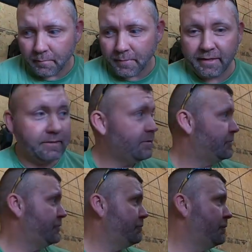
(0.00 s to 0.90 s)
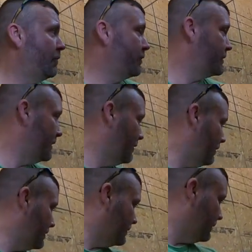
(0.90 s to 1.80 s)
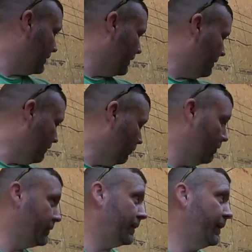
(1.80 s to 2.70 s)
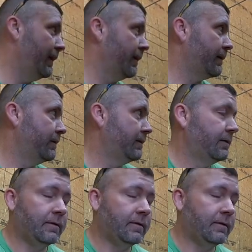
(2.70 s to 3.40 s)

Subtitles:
I made 2 marks and lost the lid. What the heck?